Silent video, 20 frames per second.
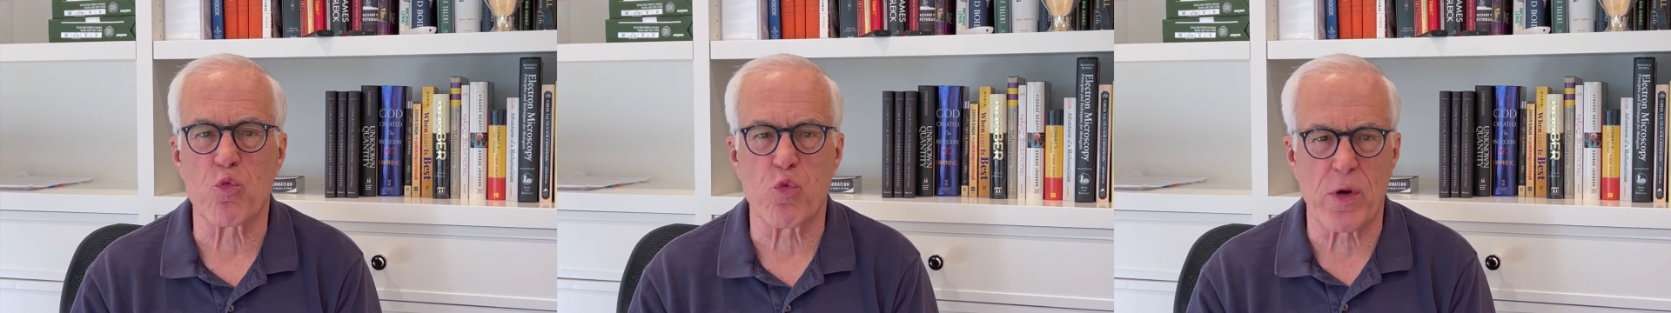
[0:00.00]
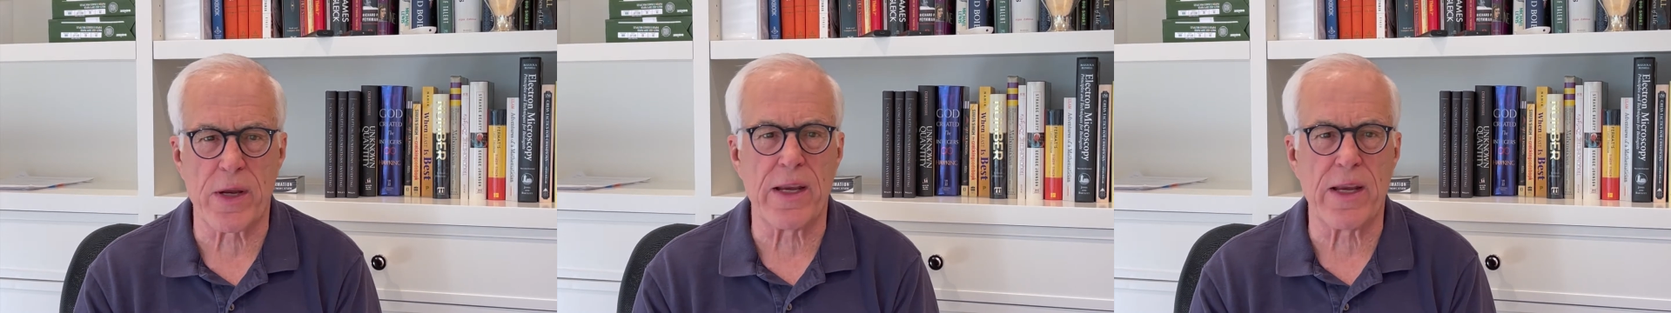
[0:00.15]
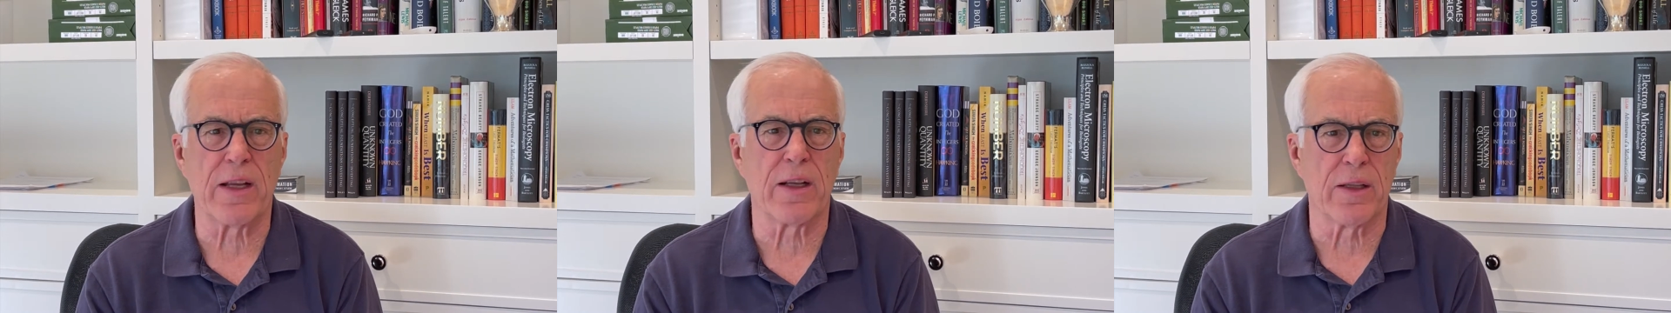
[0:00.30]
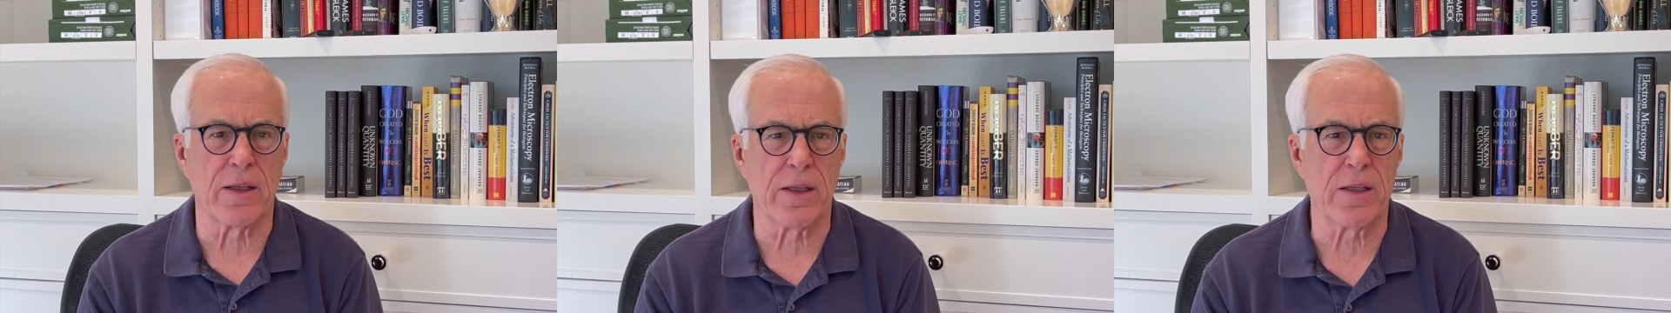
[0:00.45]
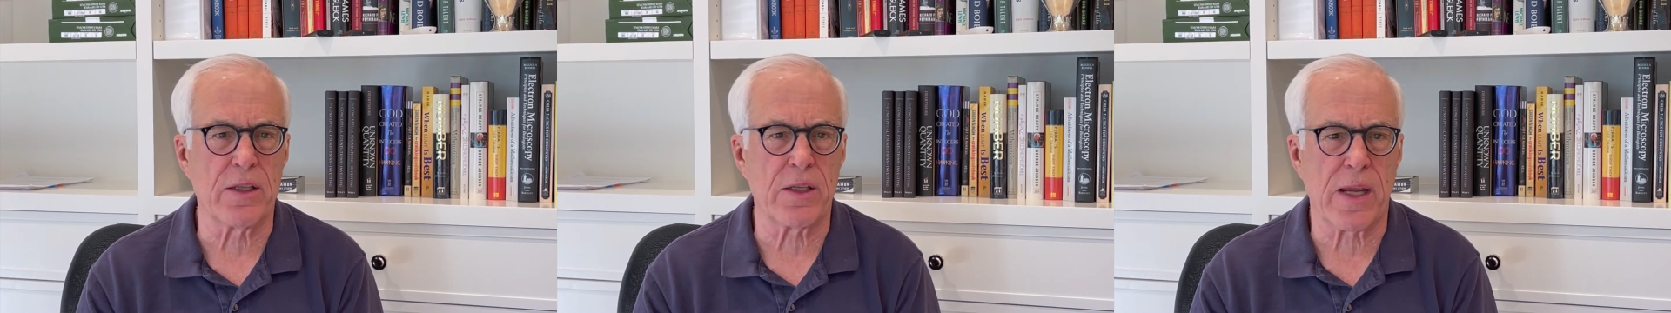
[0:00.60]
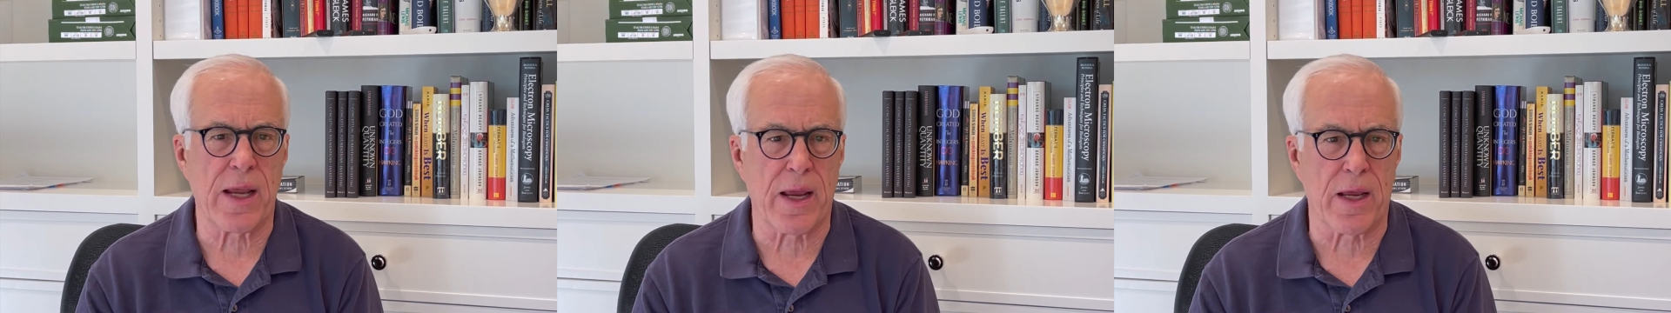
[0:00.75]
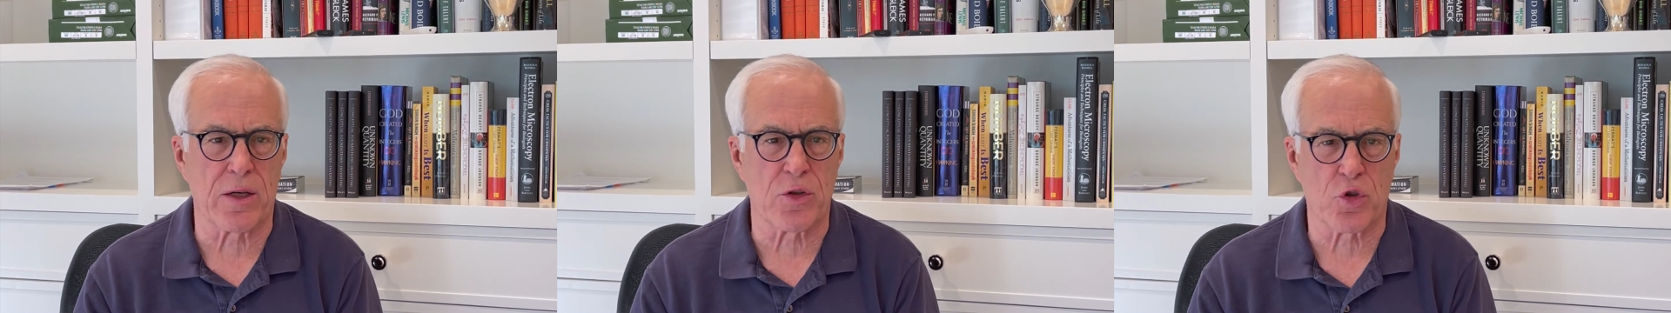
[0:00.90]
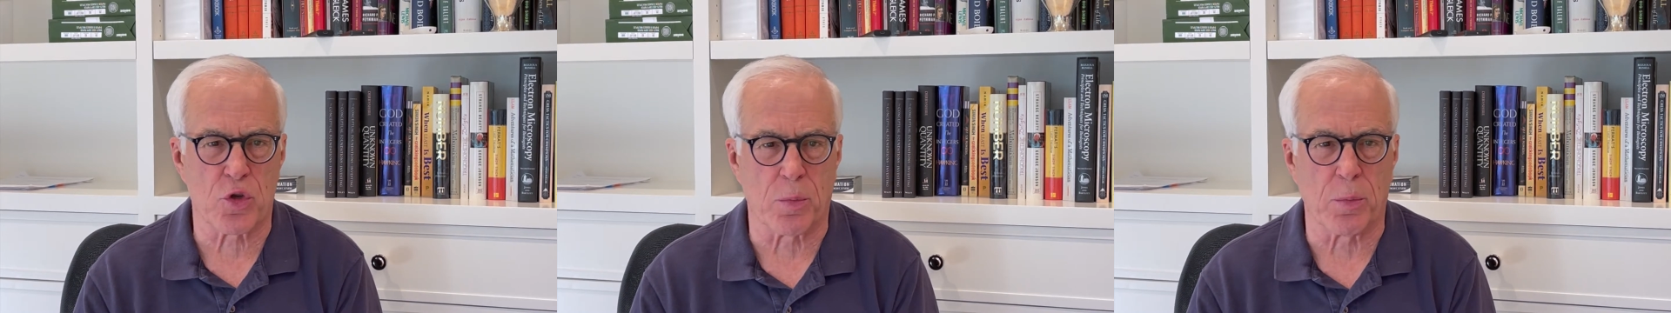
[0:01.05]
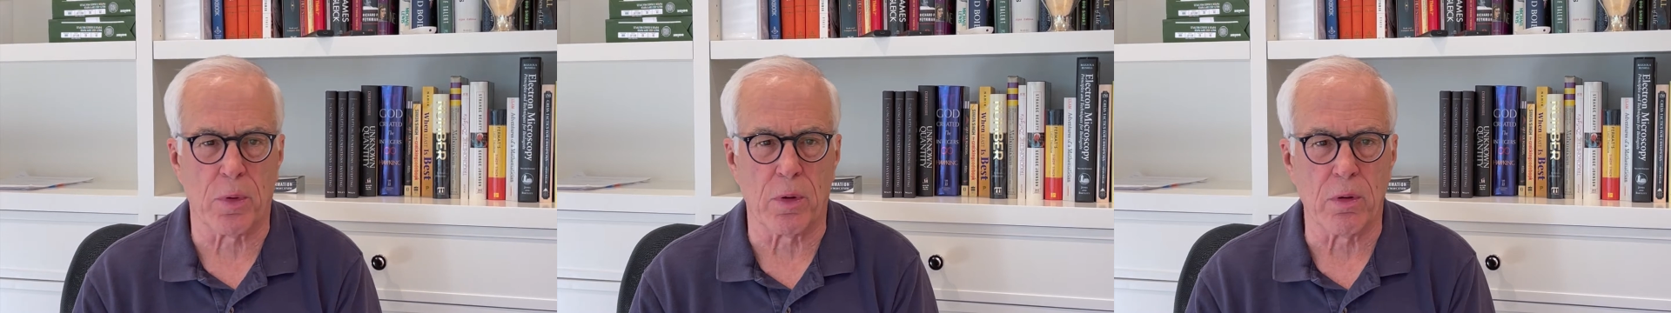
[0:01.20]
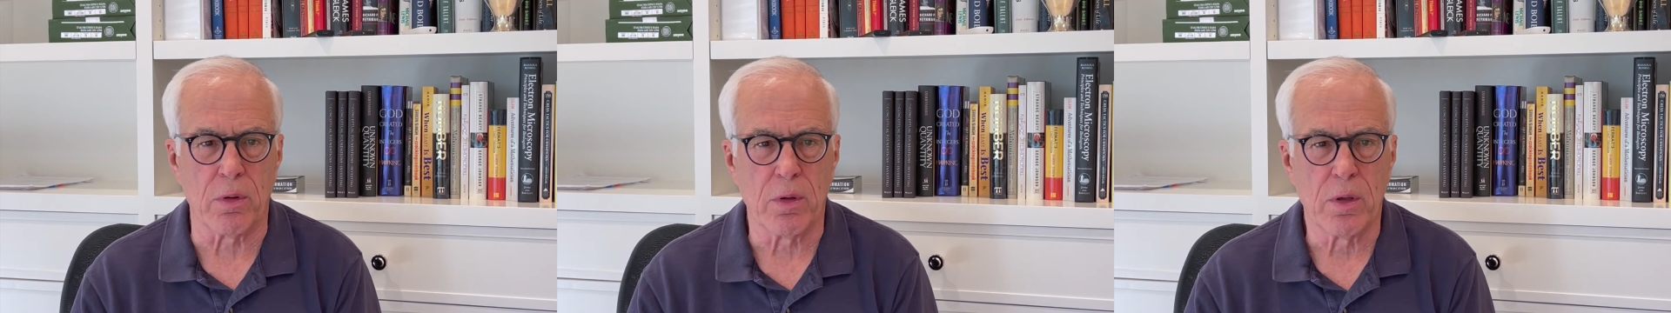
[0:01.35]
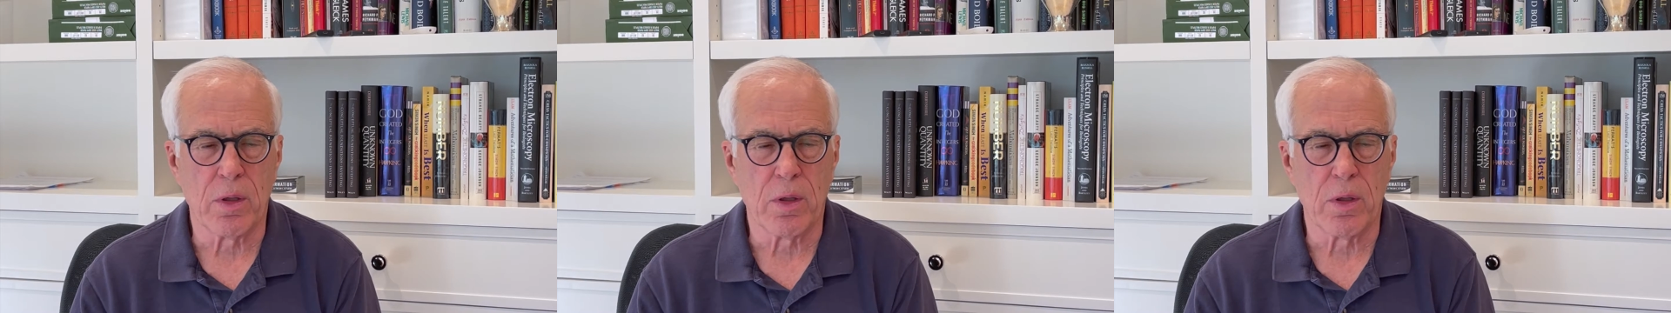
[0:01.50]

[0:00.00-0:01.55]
real and tangible.